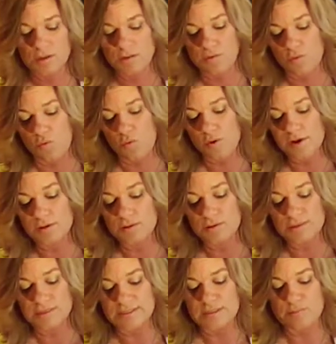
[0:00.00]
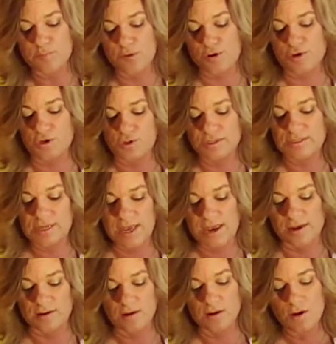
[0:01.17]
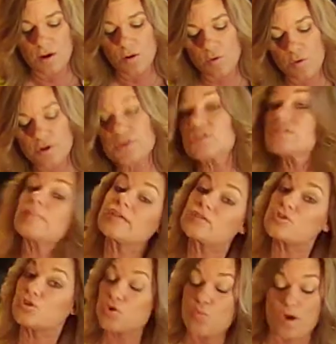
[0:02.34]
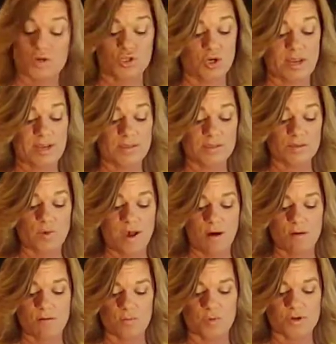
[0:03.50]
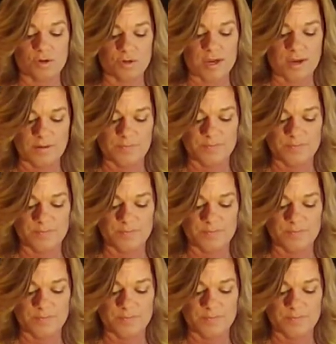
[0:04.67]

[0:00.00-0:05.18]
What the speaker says: the oil doesn't burn your skin. Or just make sure you wash your hands well when you're done.